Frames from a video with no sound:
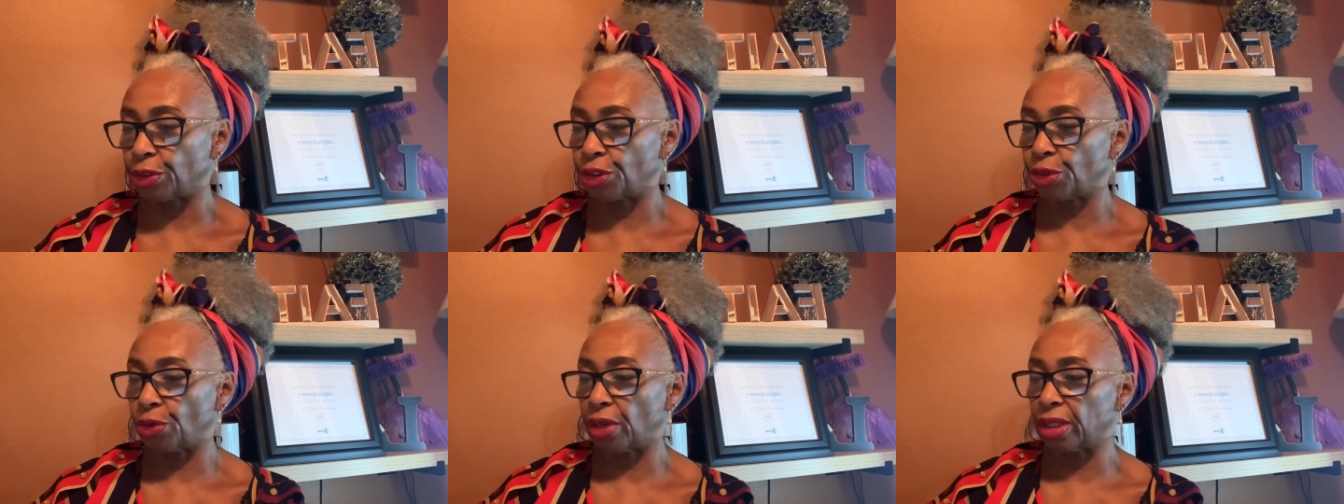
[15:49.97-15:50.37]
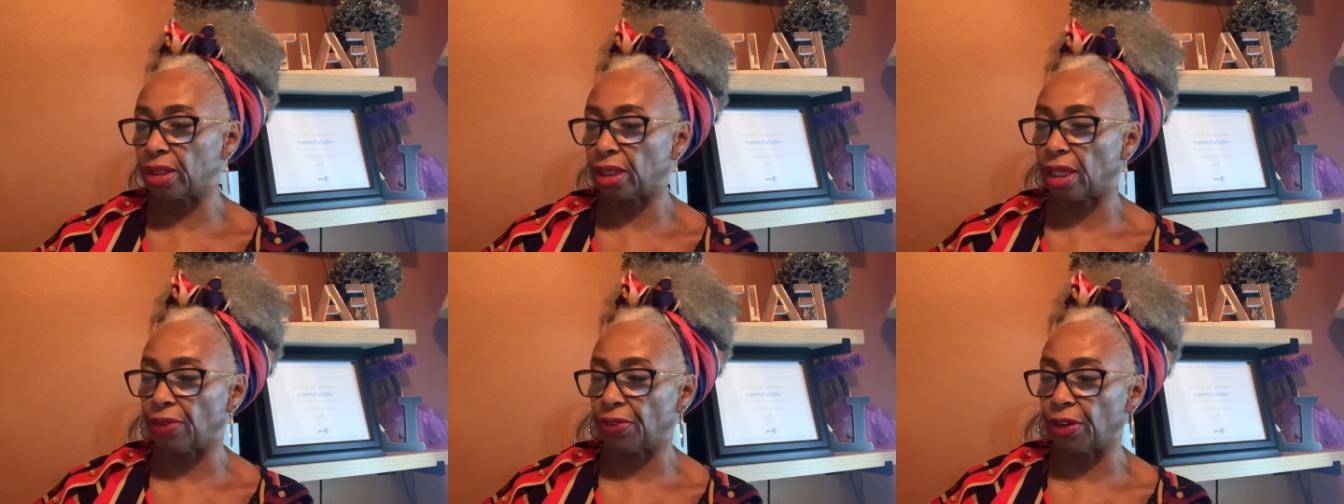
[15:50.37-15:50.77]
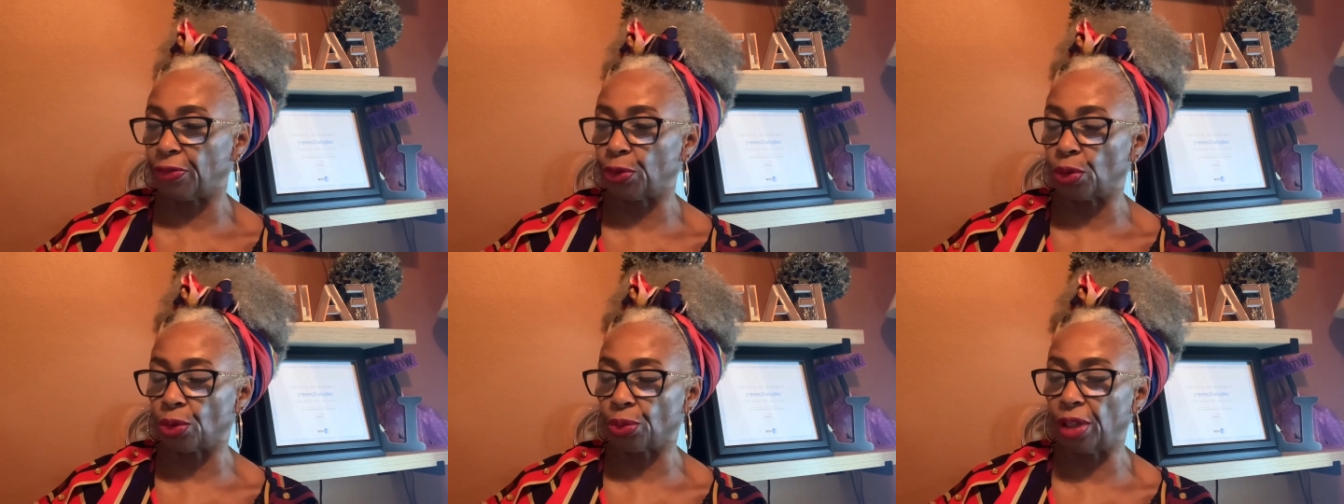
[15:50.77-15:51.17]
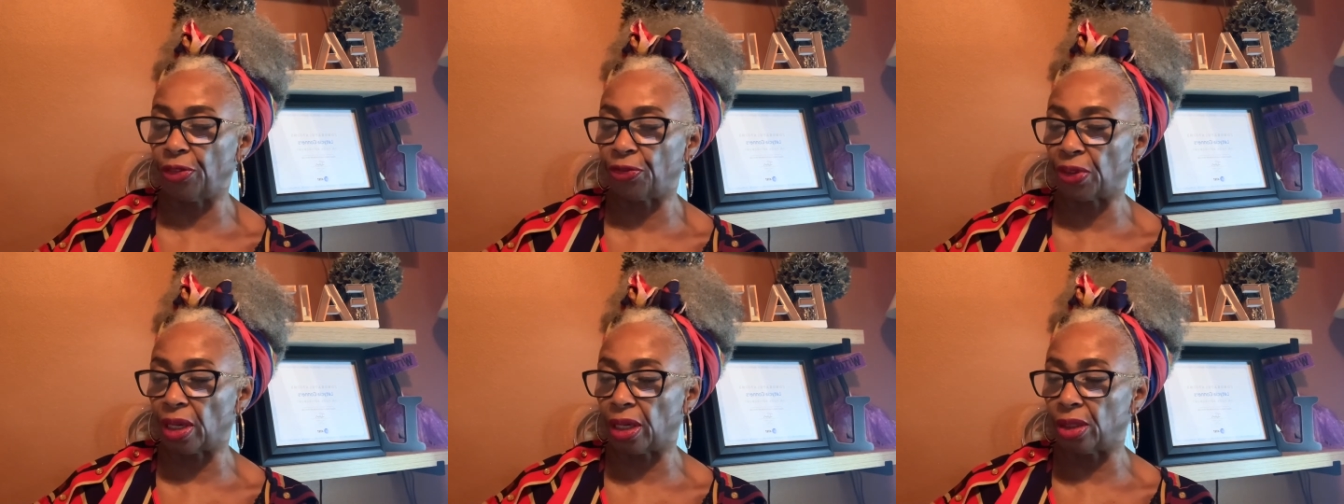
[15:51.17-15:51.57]
choice of a full
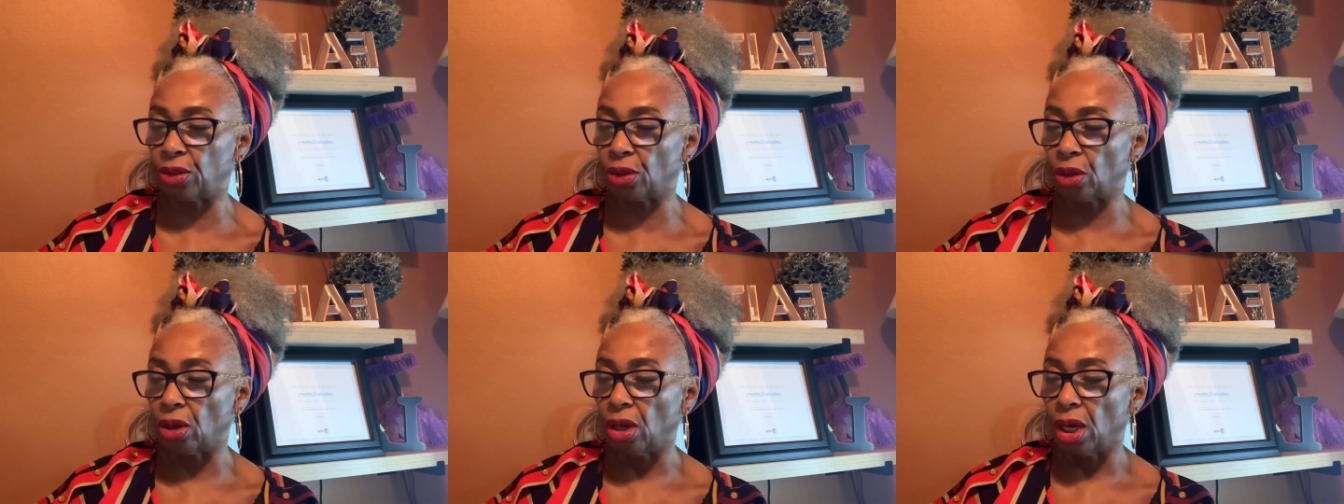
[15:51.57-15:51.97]
refund